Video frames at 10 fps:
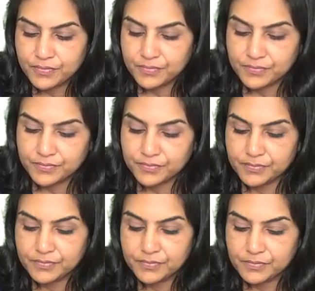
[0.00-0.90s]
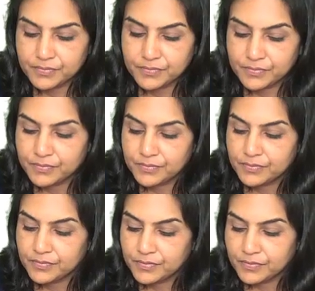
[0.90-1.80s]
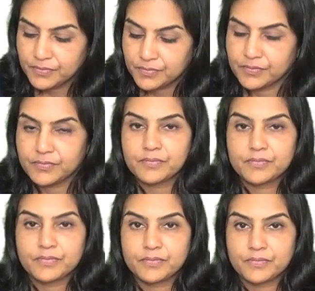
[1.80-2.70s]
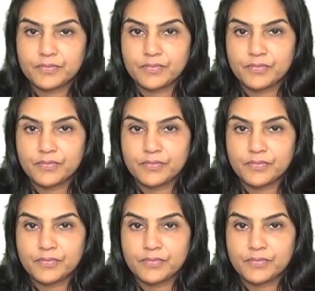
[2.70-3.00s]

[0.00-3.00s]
Nobody speaks.